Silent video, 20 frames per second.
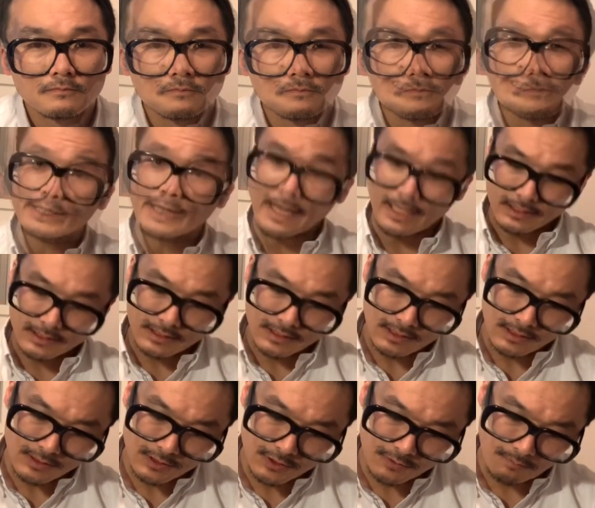Next,
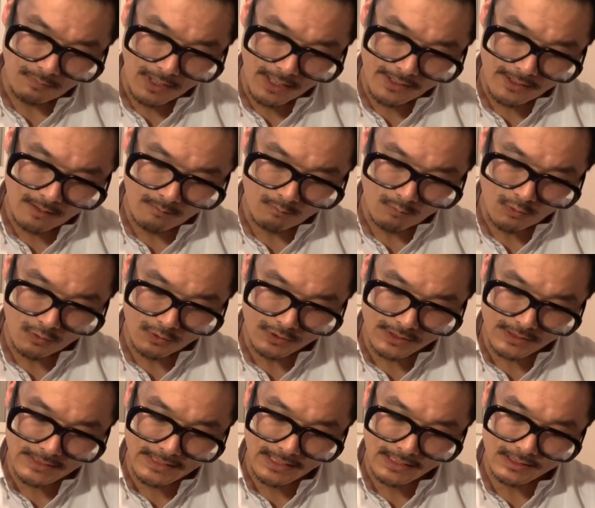spine number
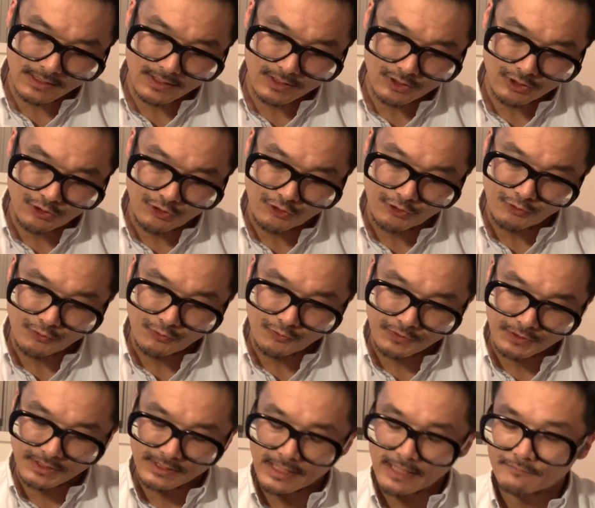
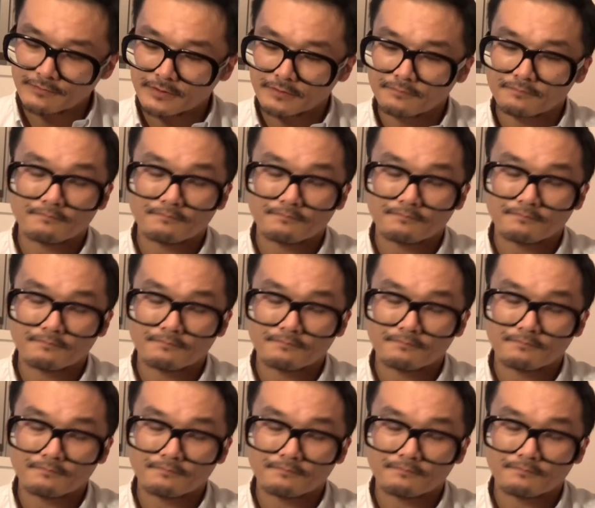627.